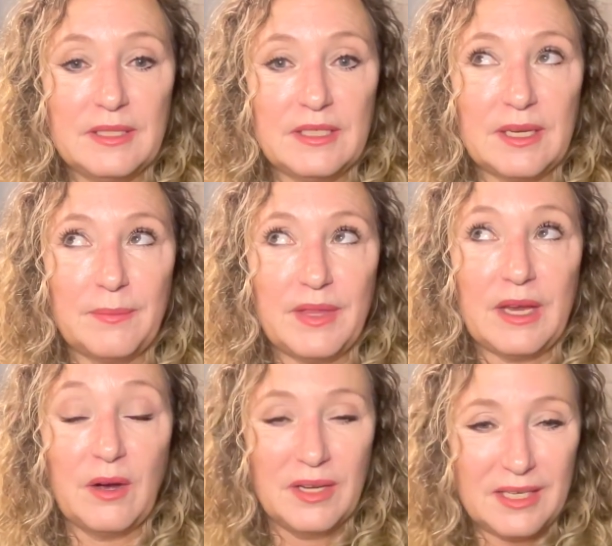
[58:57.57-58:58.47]

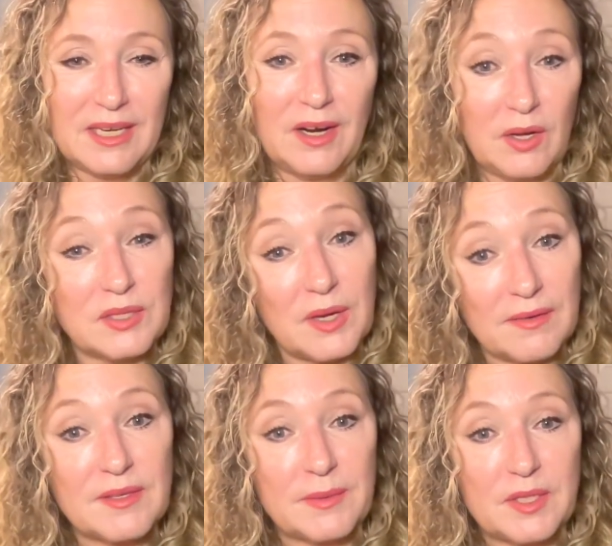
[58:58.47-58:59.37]
something it can also
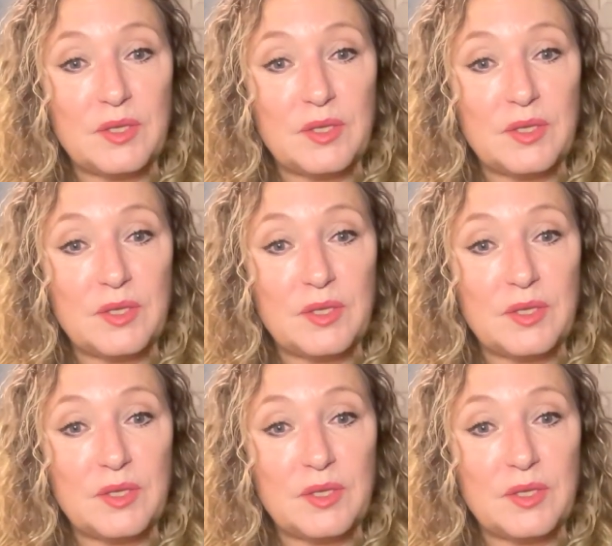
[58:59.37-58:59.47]
have something to